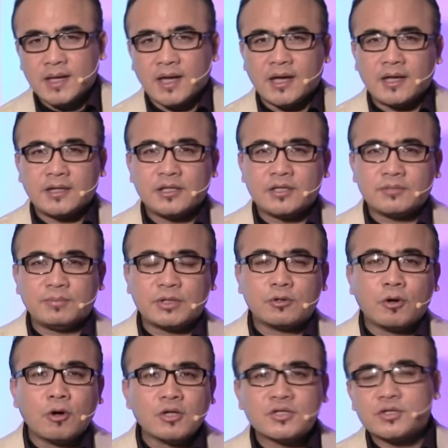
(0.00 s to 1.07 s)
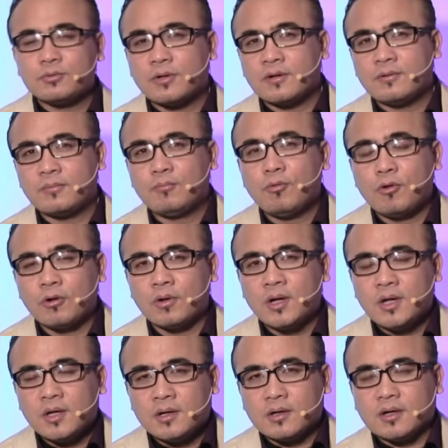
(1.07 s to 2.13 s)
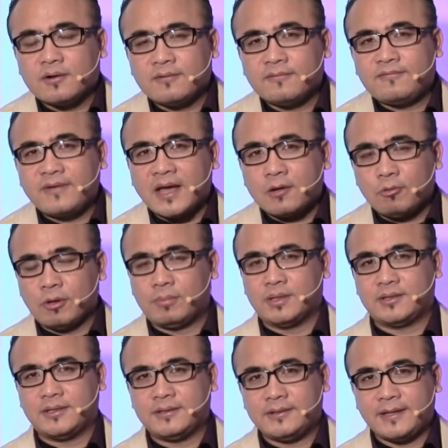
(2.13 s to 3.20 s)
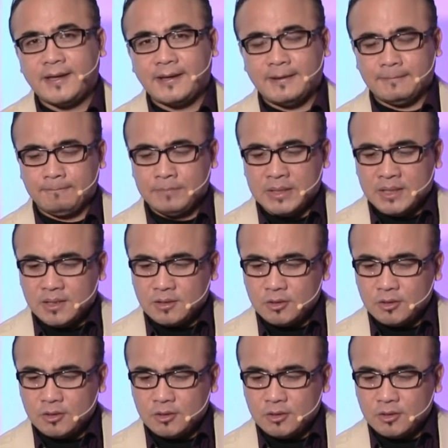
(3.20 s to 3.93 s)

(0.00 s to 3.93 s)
And because you are more valuable than them,